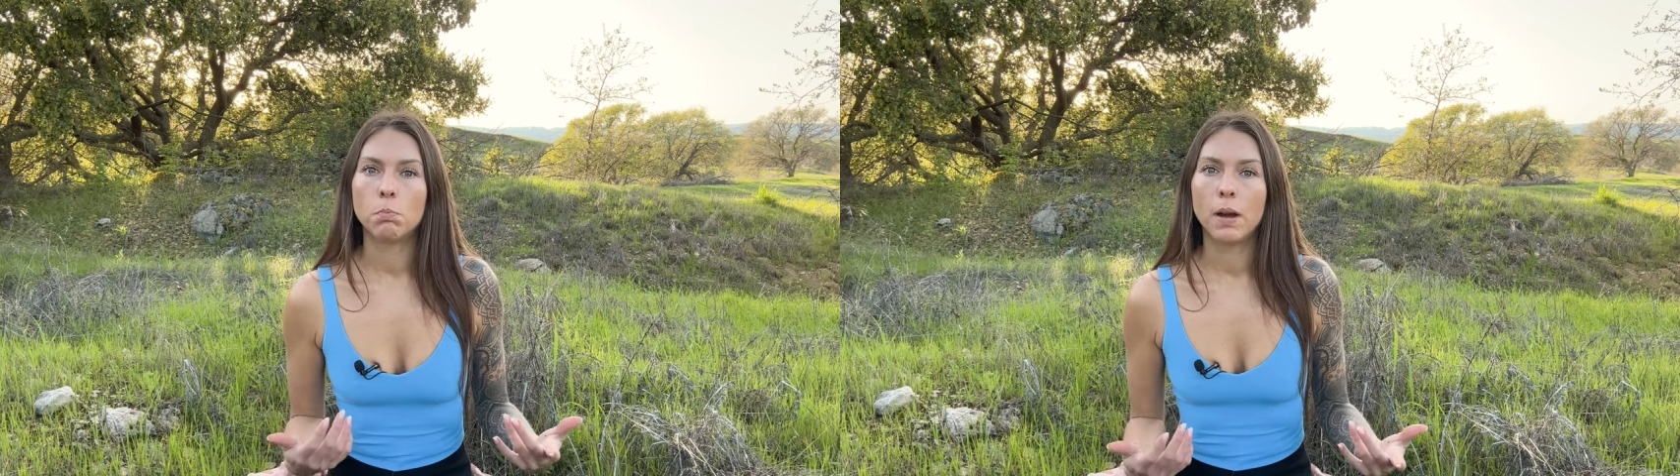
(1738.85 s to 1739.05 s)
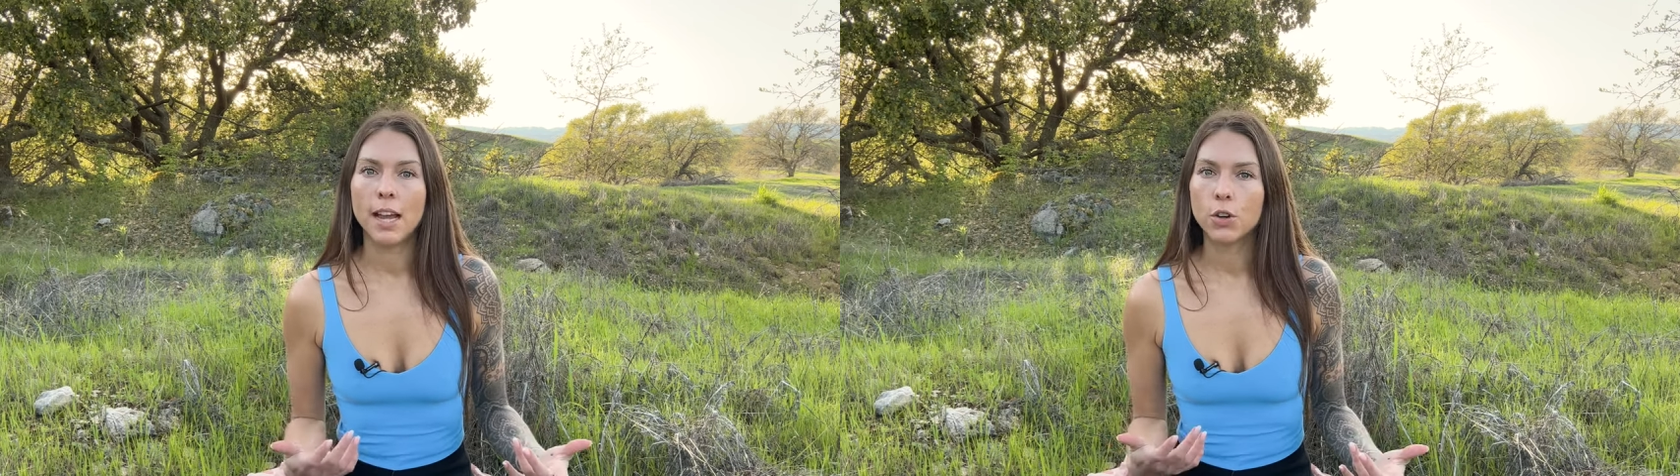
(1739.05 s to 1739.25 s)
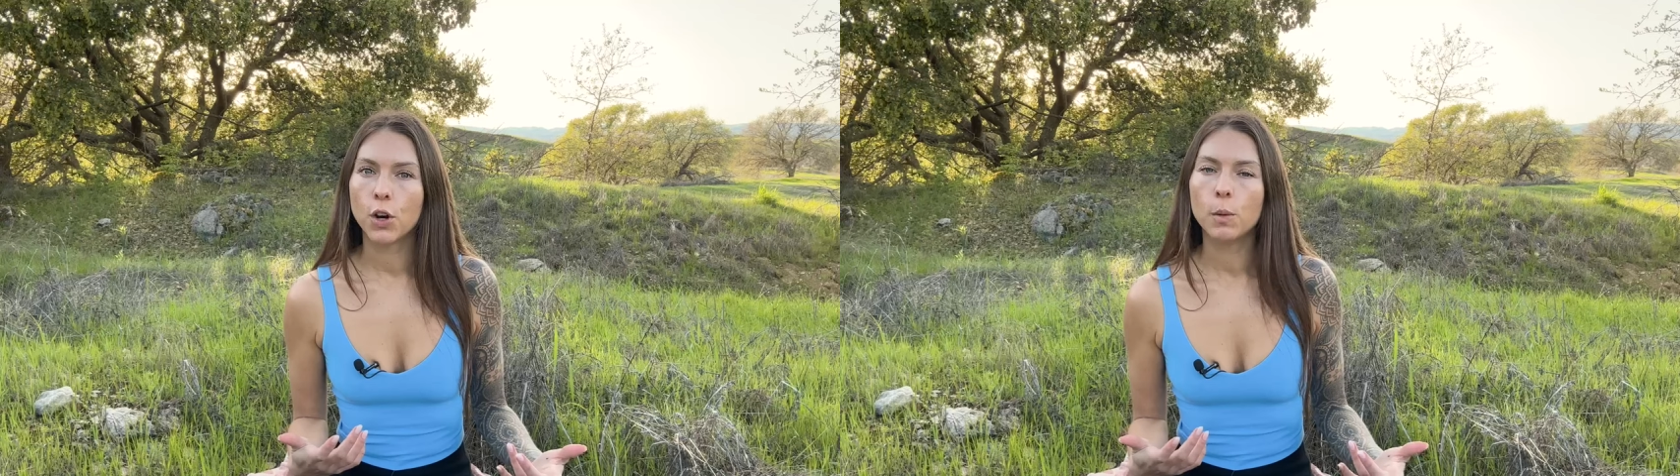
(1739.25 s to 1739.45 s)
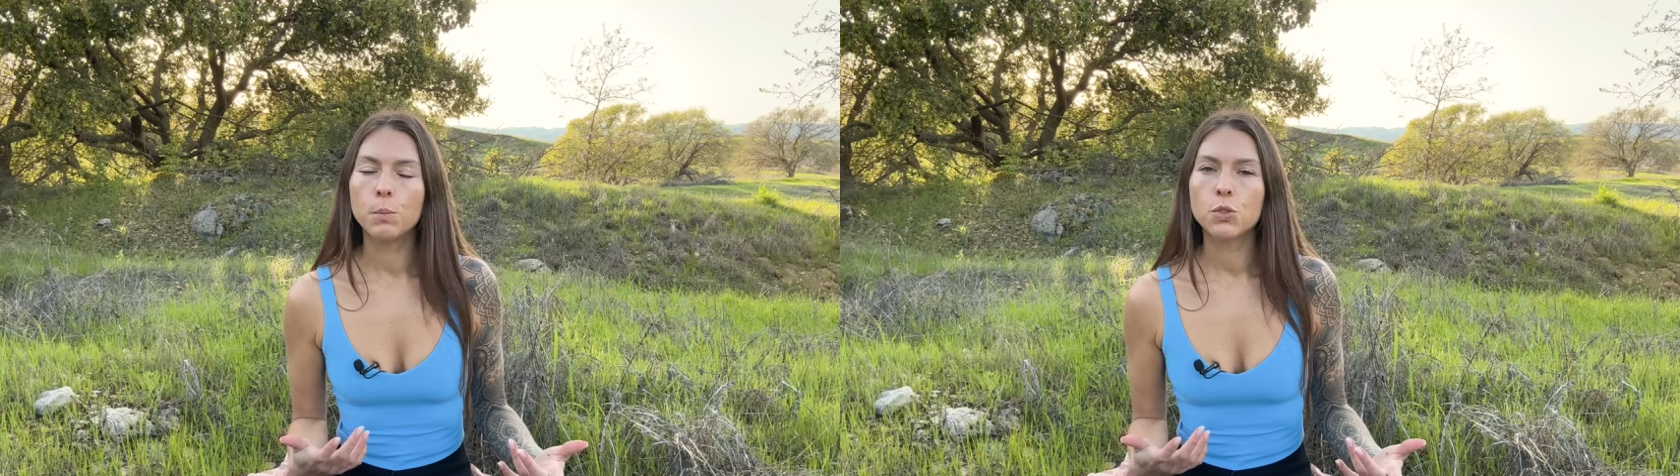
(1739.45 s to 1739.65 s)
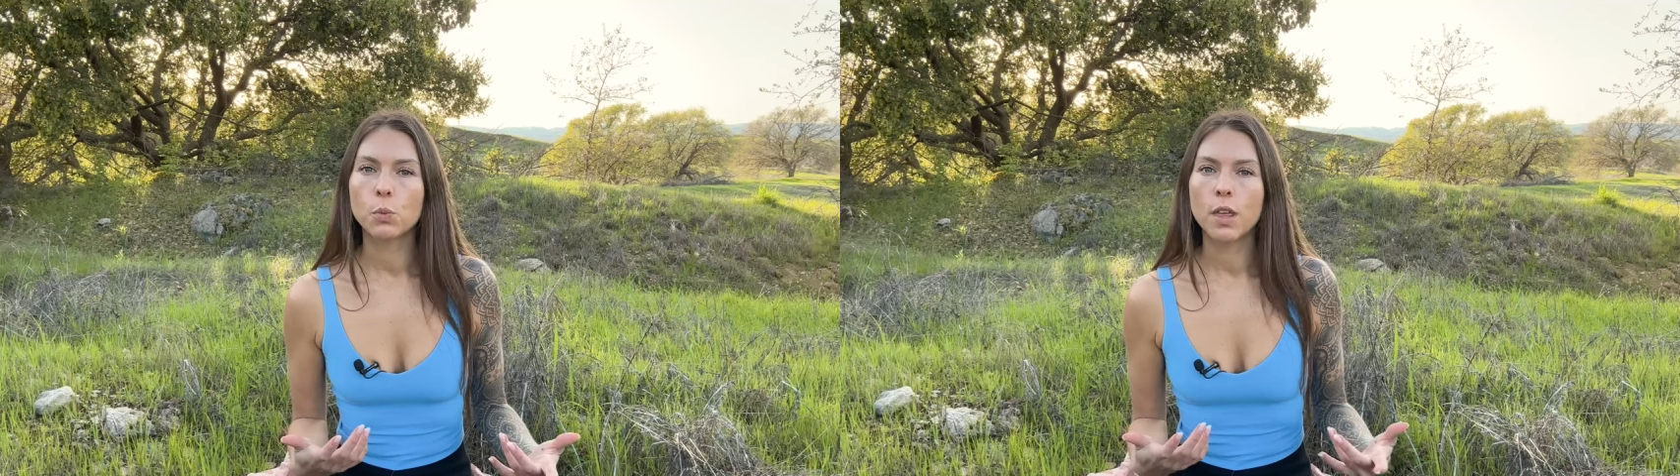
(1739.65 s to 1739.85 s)

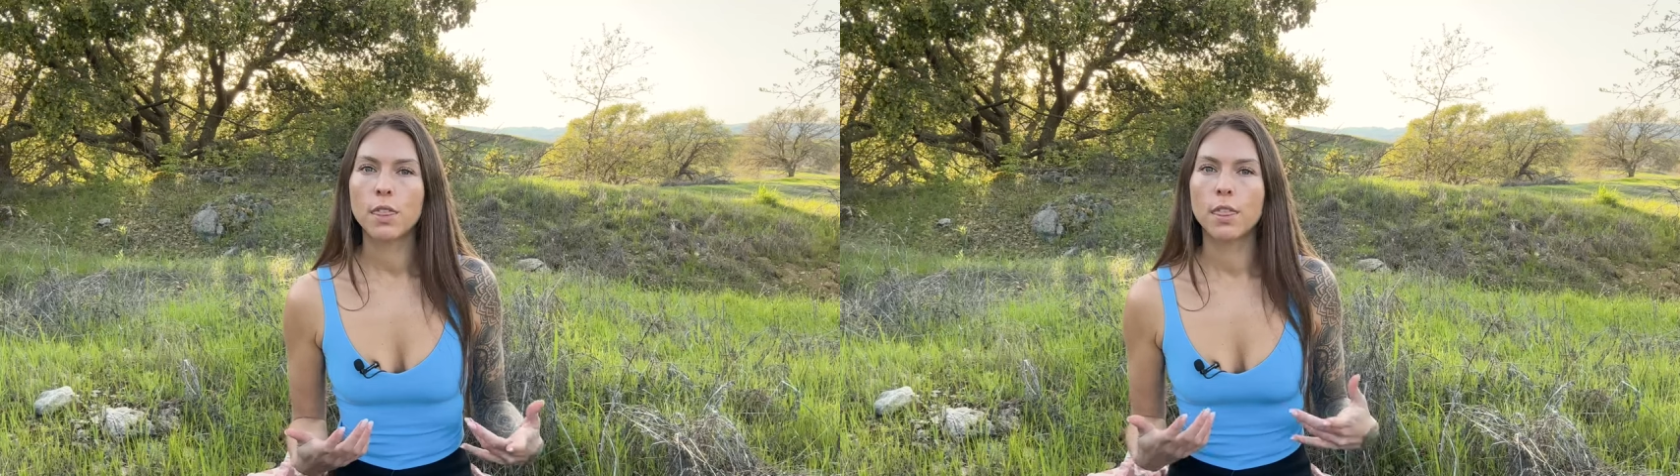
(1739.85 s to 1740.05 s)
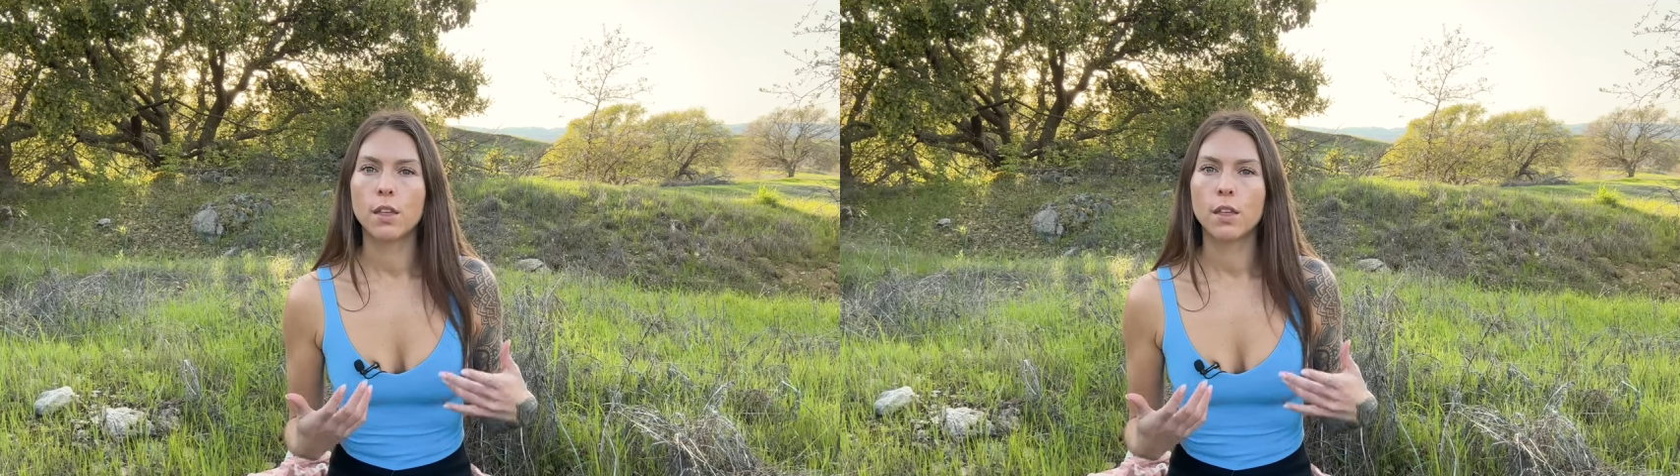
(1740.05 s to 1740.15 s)
microbes with